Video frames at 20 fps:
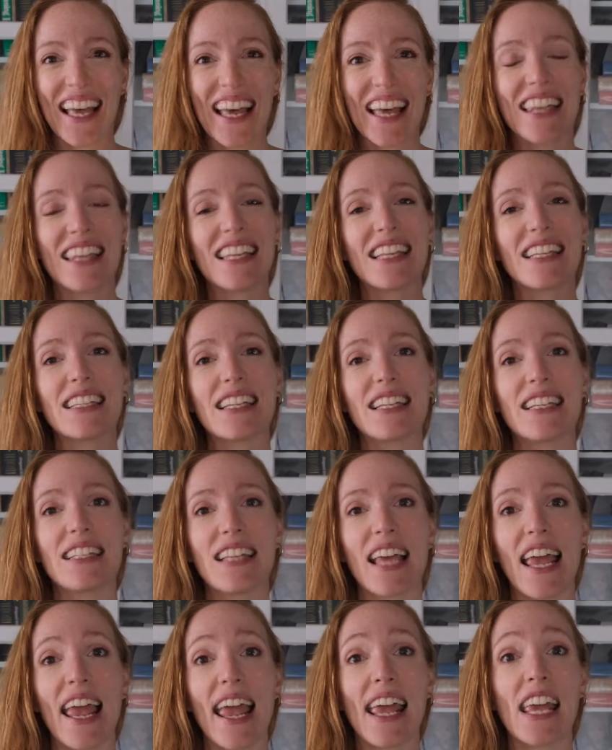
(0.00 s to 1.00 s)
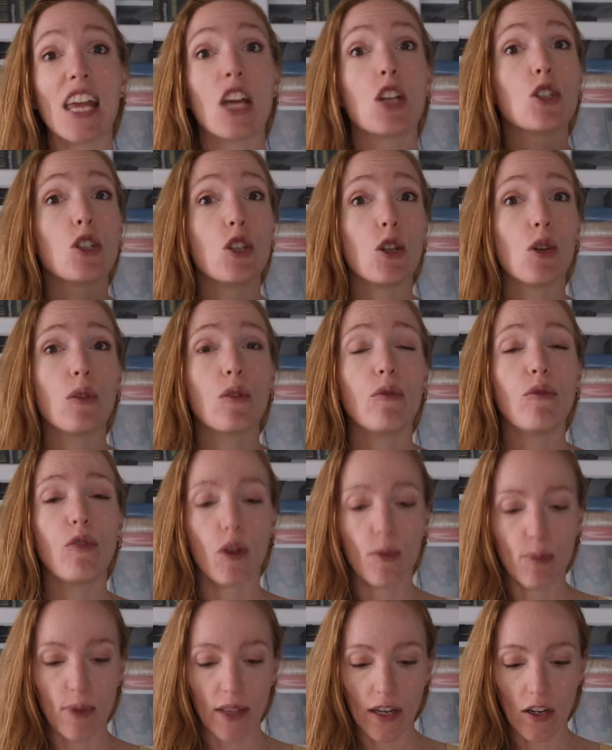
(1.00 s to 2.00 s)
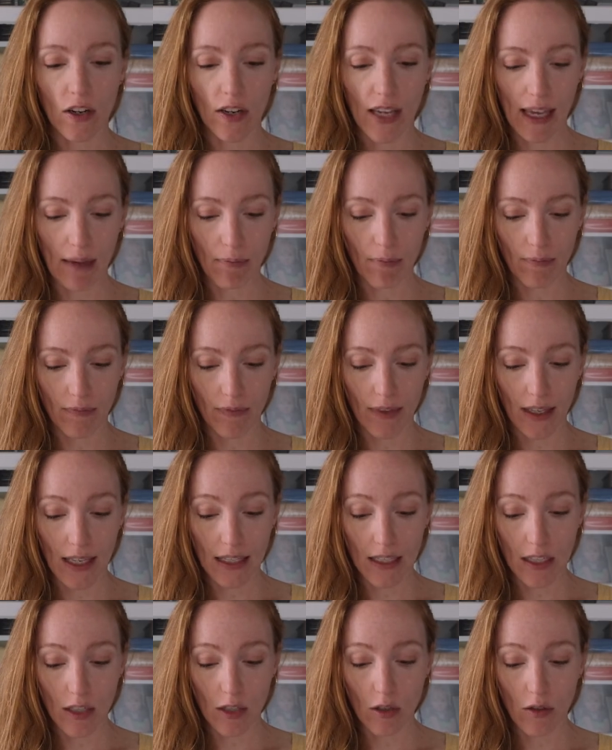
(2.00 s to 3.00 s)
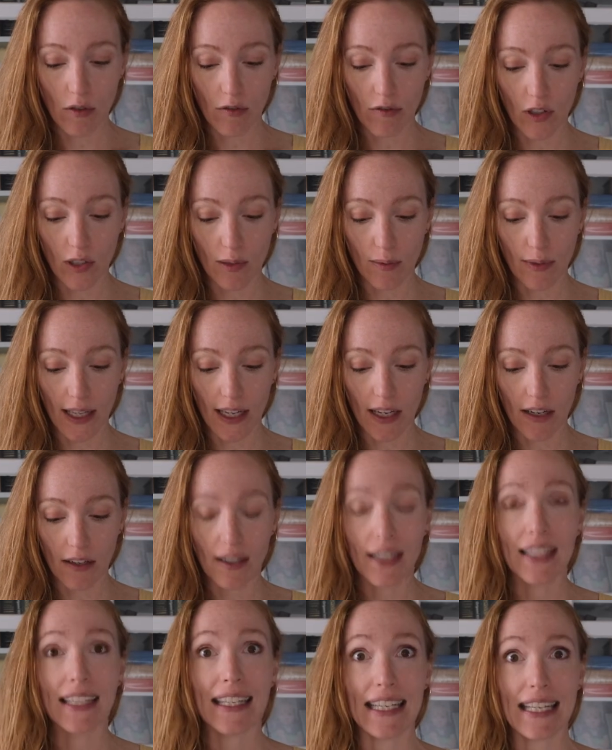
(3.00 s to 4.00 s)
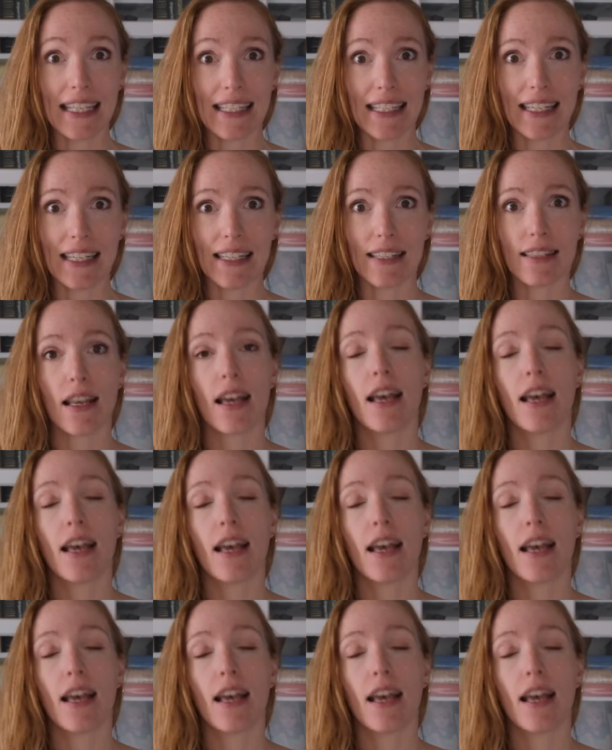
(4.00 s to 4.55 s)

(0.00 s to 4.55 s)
This is a 2-4 player game. Is it 2-4 player? Yes it is.